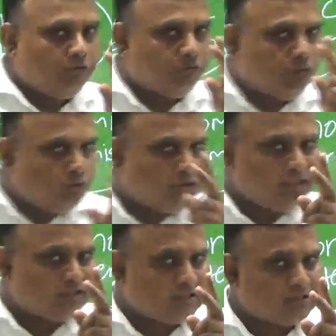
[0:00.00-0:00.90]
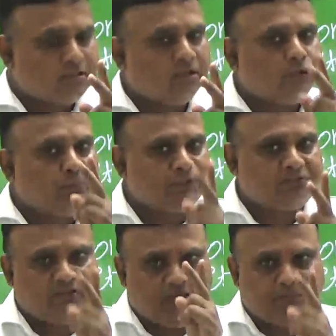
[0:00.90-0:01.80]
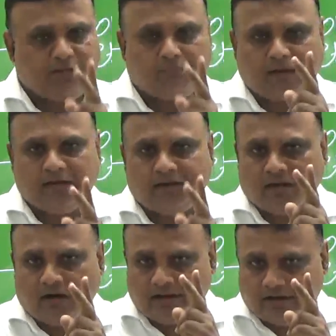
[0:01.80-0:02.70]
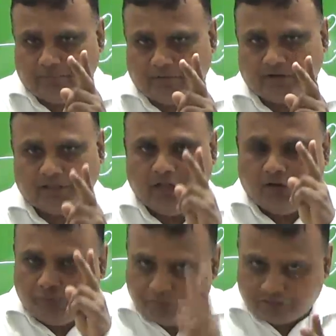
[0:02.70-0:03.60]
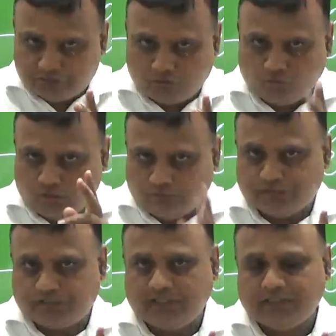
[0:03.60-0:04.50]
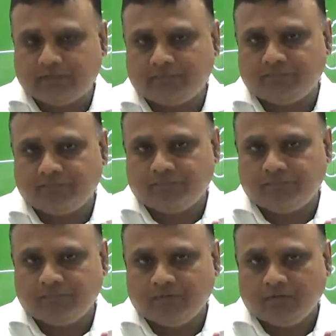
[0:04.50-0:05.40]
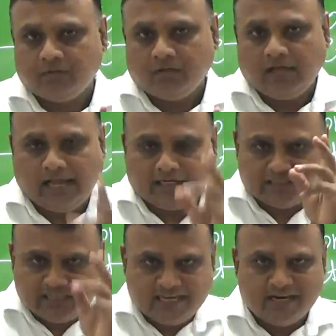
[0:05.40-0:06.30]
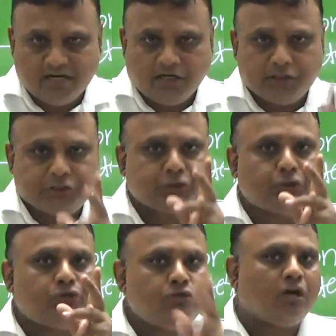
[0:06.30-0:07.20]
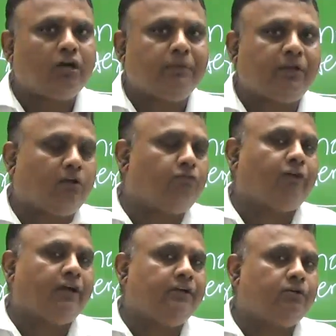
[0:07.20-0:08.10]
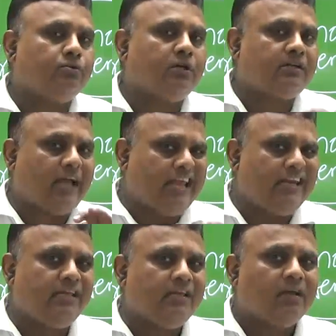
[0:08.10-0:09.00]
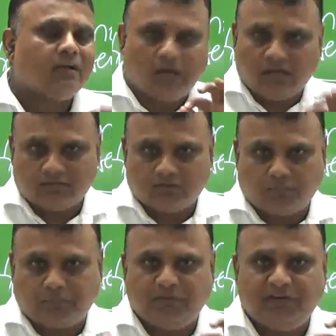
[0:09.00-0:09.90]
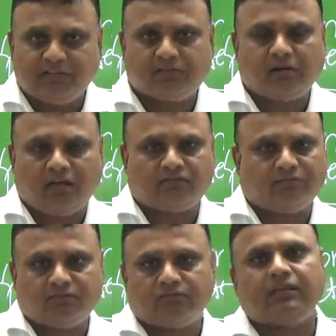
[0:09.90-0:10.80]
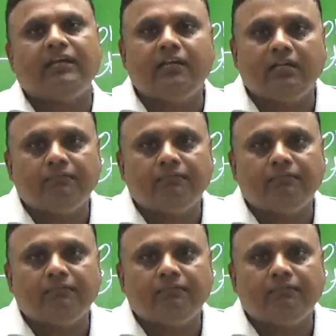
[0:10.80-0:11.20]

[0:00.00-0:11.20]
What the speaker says: two things you must keep in mind regarding liberty. First, role of a state. And second, it should not be confined to the tiny class or privileged class of the society.